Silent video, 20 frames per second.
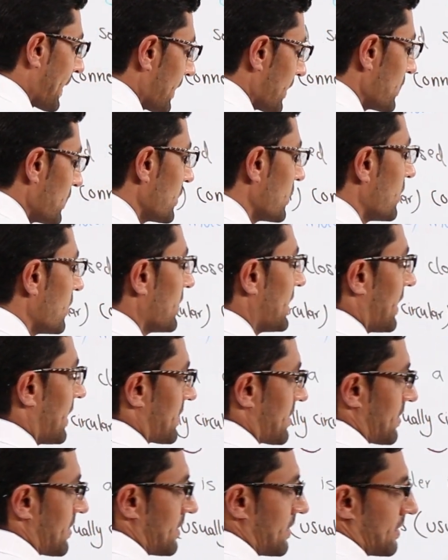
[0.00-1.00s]
you know that
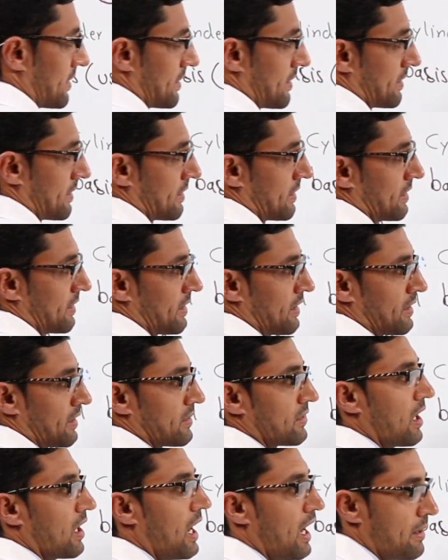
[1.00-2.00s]

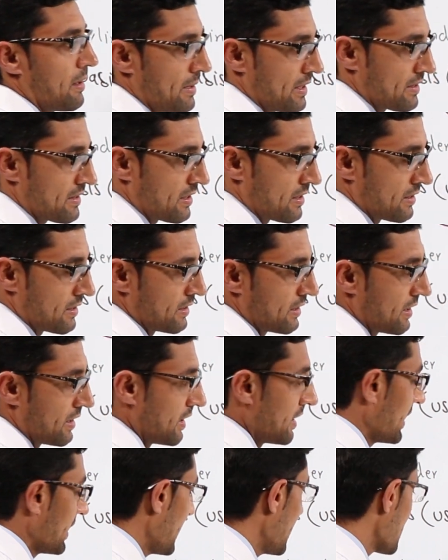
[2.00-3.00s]
diameter
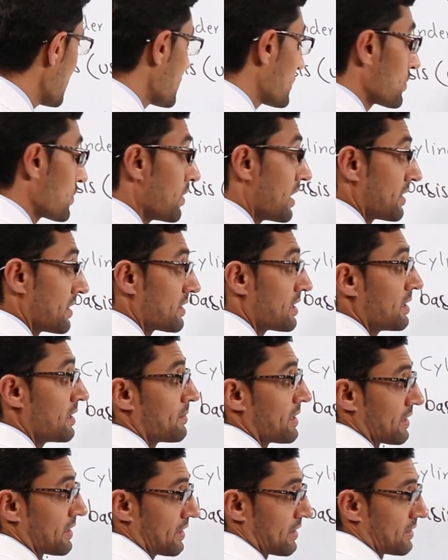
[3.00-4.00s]
is 20
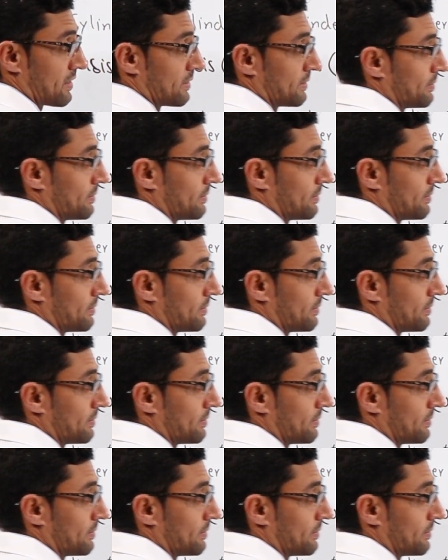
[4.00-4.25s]
meter.